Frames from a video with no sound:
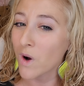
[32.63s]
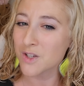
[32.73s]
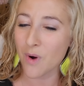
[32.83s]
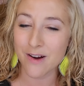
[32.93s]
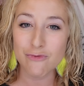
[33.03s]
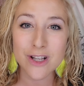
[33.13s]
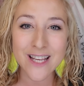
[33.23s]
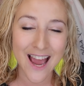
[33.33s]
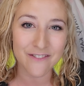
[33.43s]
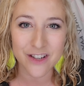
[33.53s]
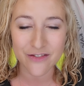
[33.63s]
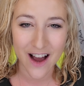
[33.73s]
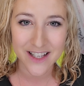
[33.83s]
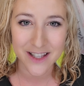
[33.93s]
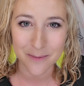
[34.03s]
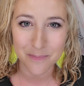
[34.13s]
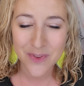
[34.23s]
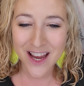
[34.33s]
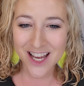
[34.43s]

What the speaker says: So I really have to find them.